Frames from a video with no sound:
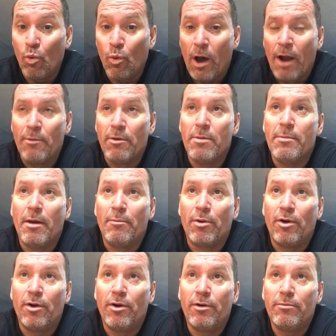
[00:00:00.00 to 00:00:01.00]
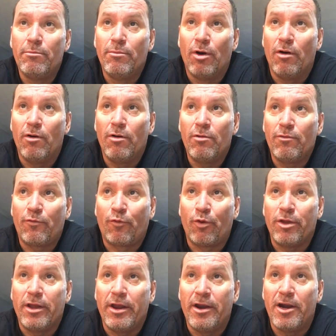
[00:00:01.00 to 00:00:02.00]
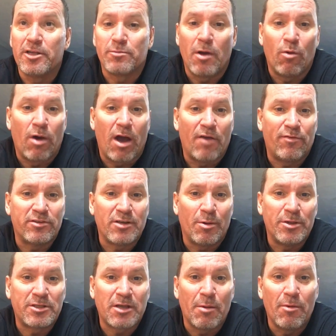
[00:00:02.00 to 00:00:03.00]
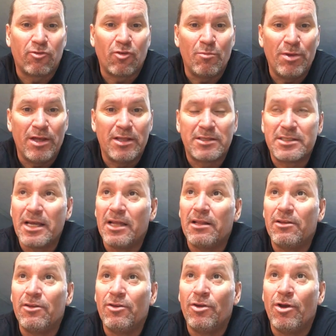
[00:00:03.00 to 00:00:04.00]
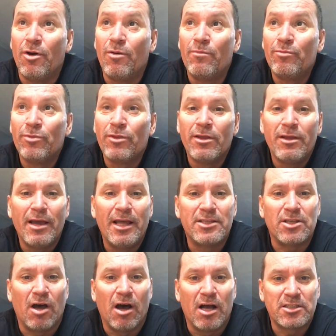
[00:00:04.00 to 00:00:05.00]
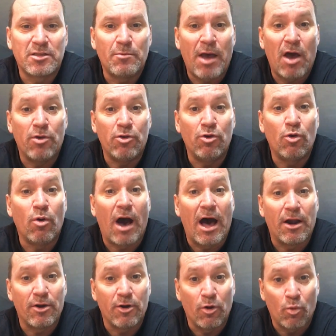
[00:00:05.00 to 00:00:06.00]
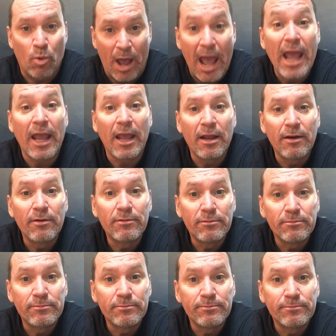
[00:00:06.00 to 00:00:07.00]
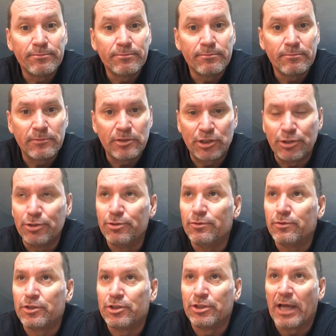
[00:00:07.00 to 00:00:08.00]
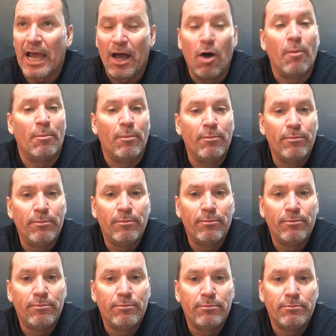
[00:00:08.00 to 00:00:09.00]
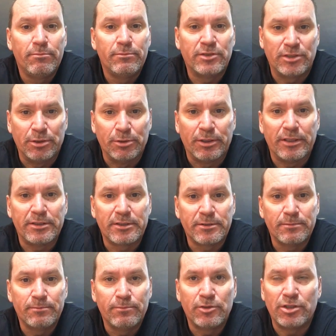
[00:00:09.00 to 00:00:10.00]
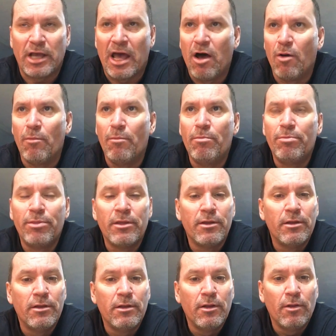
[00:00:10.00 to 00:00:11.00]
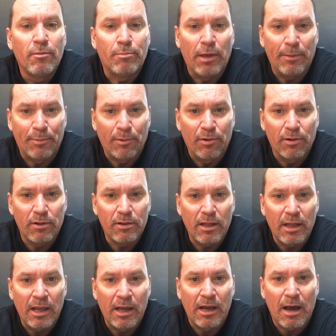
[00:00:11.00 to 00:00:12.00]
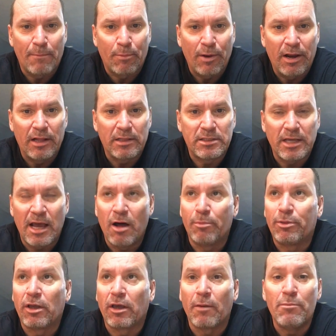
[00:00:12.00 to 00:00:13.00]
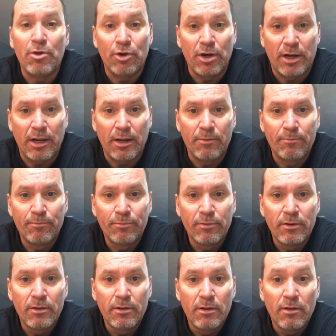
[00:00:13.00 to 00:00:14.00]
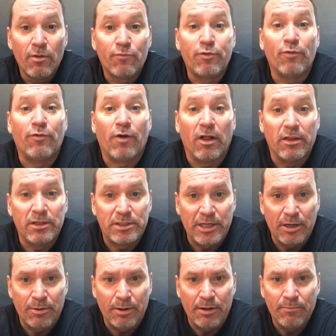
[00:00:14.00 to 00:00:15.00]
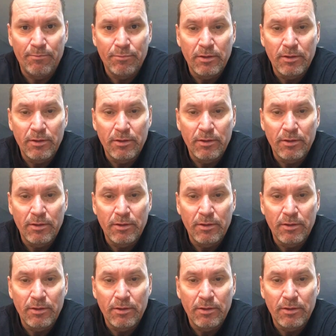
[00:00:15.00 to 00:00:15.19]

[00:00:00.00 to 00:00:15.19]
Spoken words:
I remember for years, my wife has always come up to me and said, it's awesome how you go out of your way to help students, to help people in capoeira, to help the community, for volunteering.